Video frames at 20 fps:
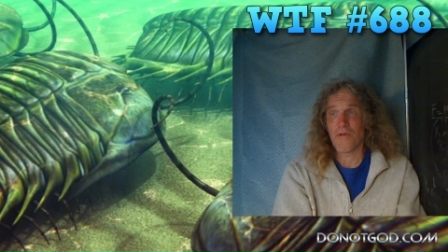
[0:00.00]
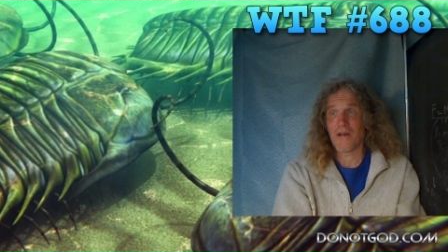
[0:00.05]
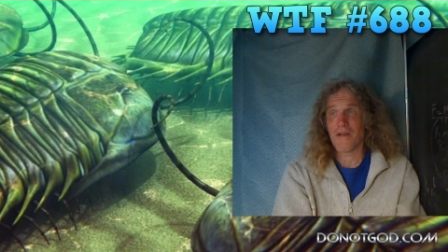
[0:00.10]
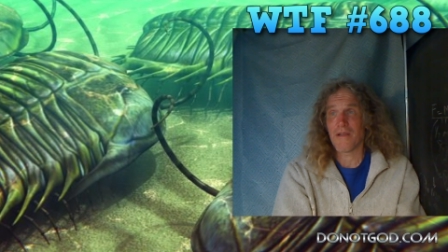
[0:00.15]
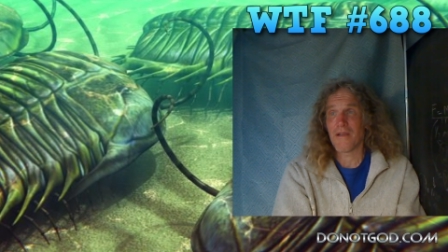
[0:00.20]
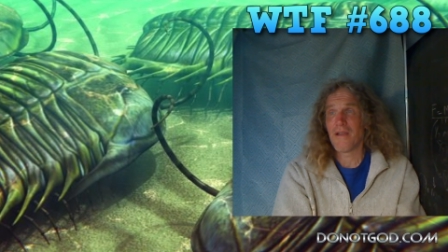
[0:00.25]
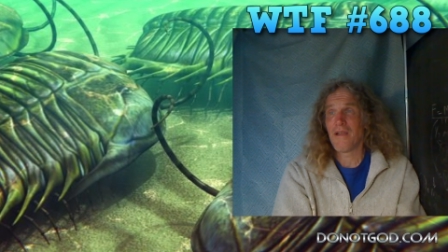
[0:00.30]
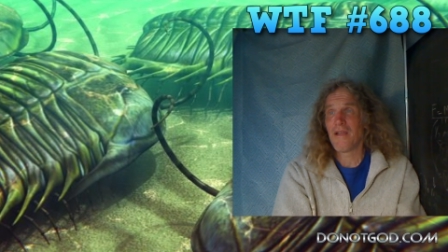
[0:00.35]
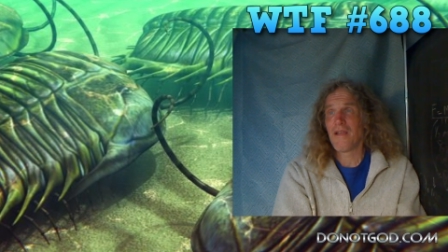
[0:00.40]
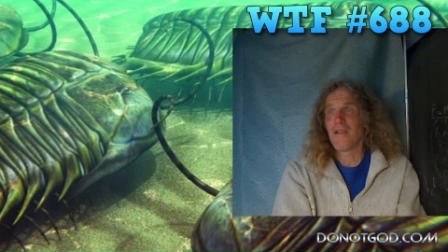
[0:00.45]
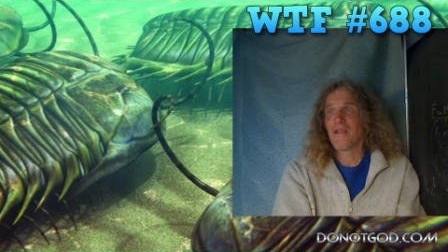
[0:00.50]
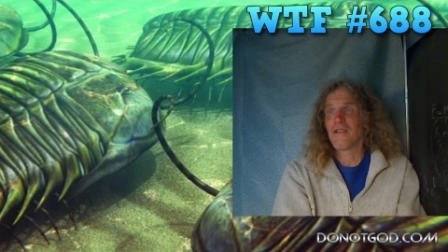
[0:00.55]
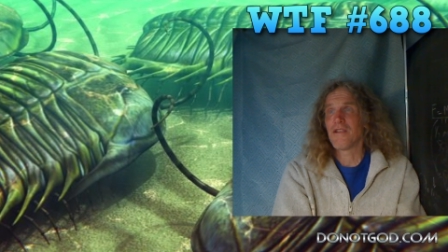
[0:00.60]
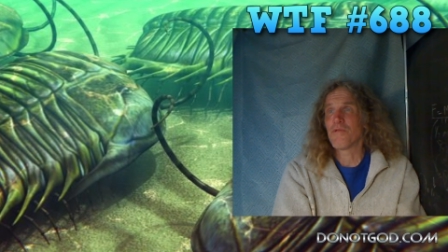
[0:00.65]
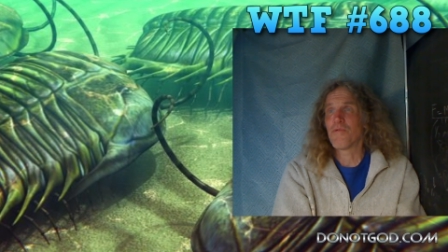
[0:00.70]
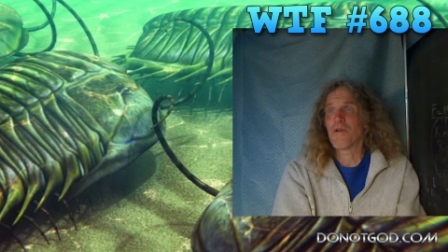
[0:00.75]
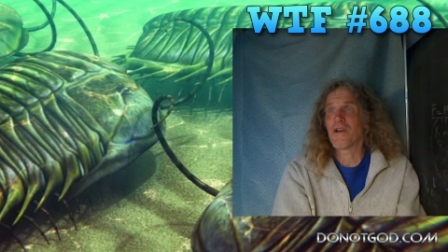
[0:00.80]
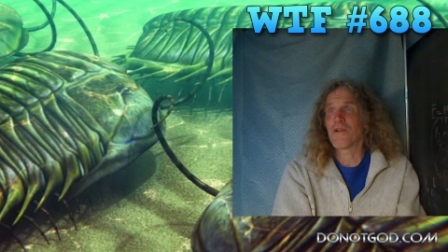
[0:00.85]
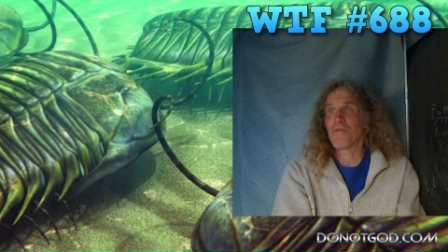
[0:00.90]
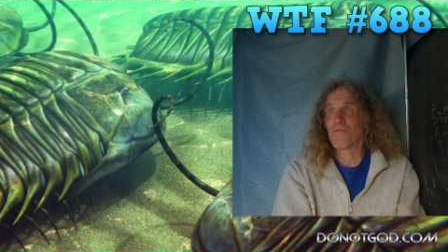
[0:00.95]
You want to
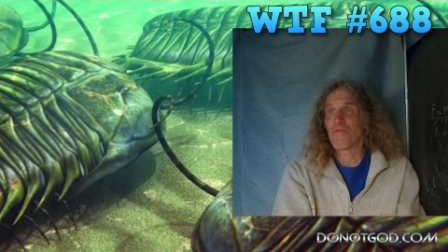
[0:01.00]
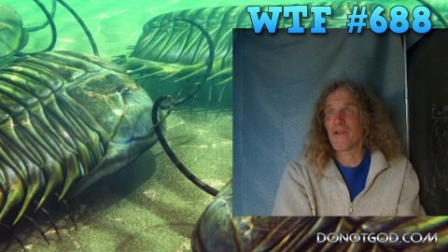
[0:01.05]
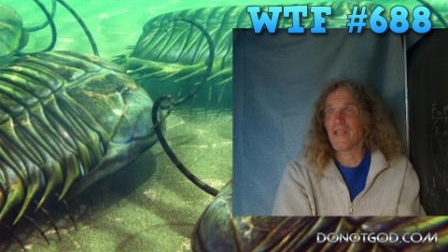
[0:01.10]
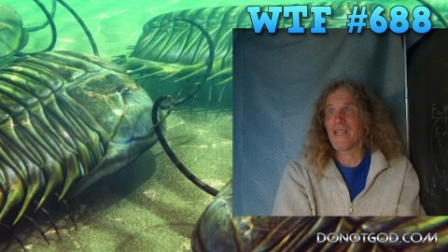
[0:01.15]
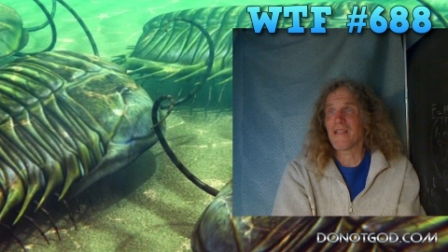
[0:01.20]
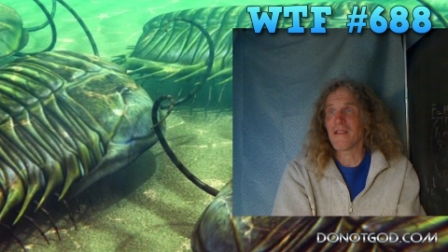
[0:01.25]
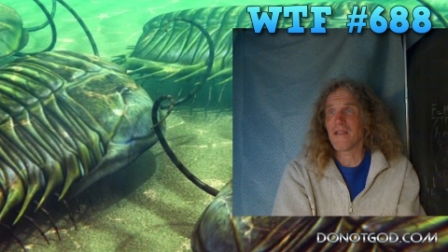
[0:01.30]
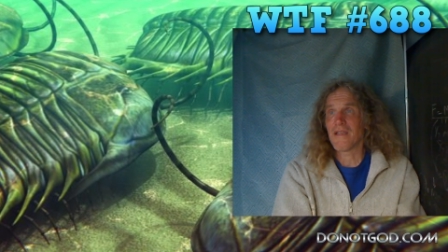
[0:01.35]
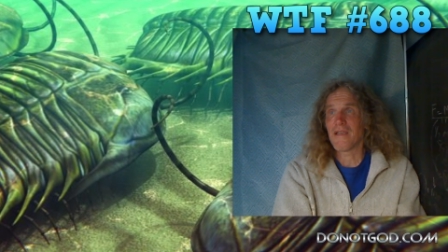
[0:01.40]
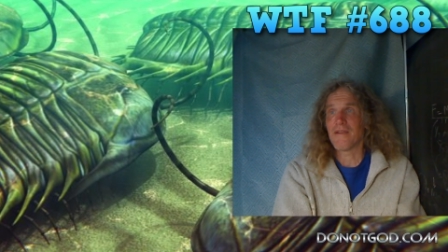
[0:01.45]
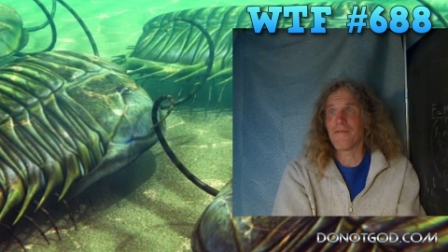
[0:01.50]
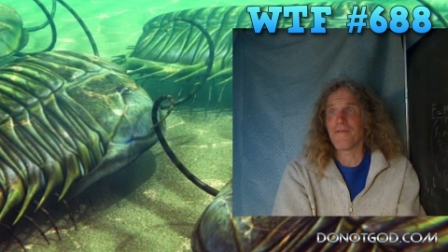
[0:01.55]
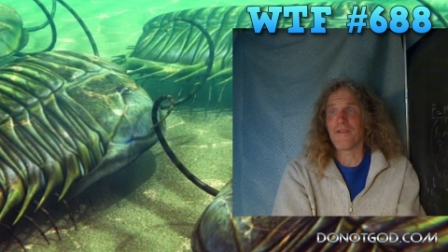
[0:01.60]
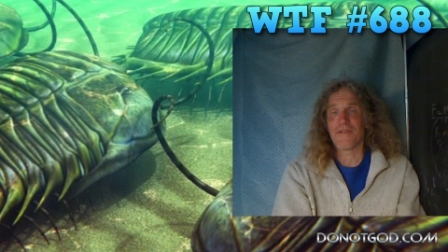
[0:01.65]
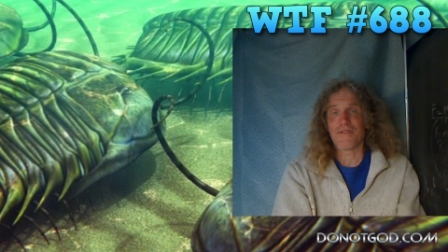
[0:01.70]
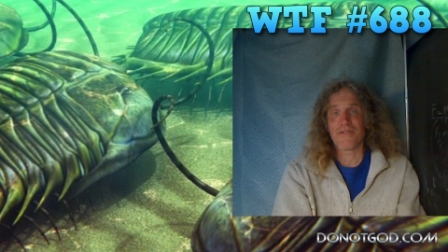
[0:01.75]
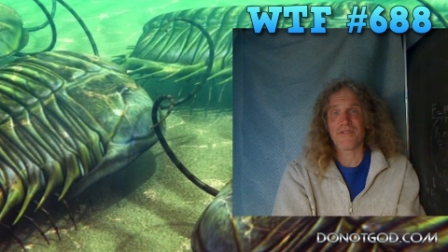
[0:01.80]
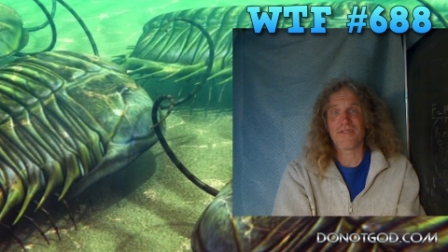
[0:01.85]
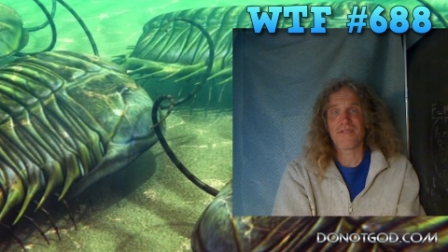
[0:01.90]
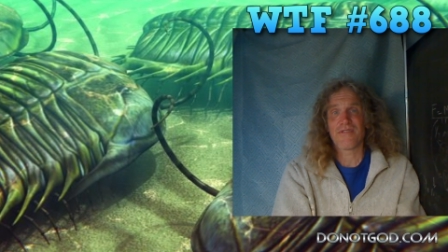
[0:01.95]
you want to
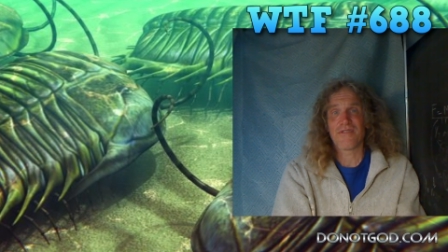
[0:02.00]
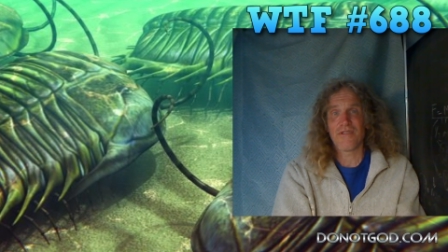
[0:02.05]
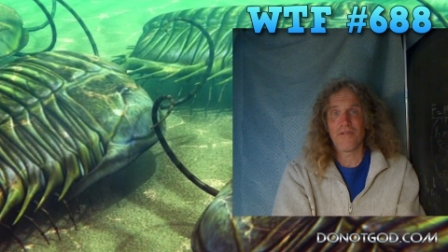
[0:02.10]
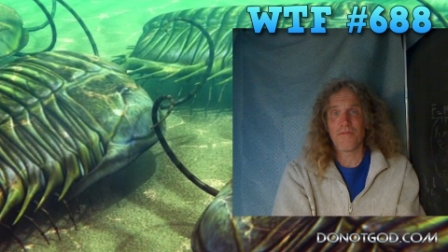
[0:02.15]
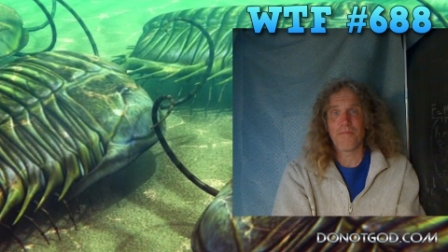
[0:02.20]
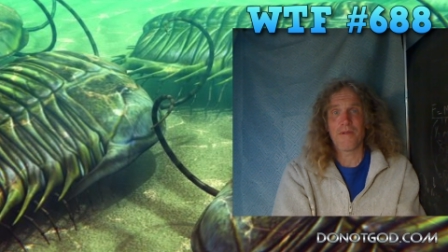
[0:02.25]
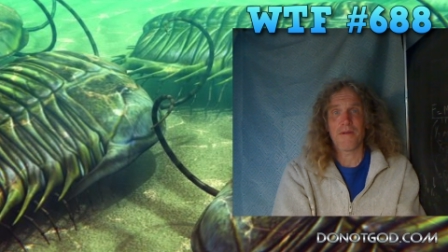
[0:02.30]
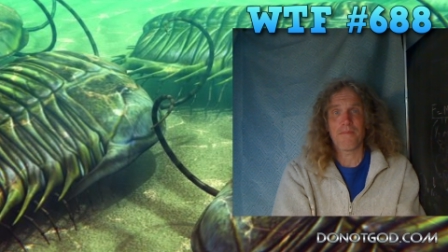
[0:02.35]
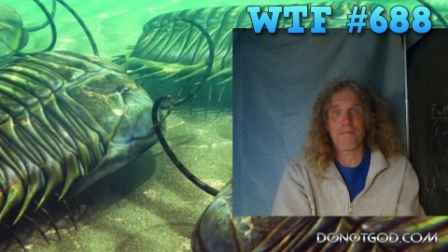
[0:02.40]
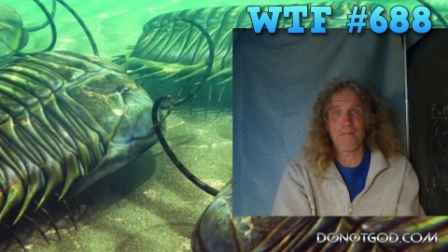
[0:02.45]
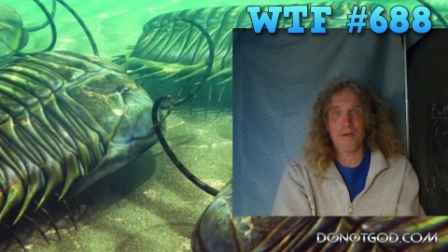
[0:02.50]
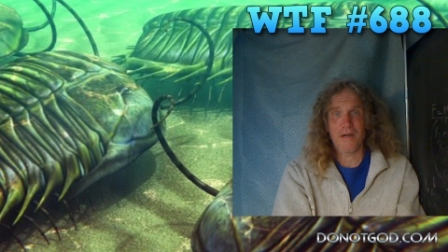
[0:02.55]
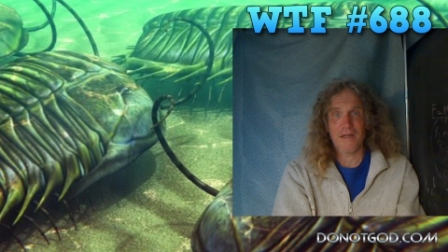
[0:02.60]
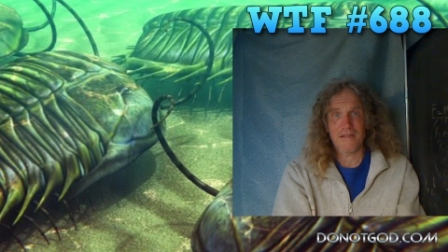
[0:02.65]
relive your stupid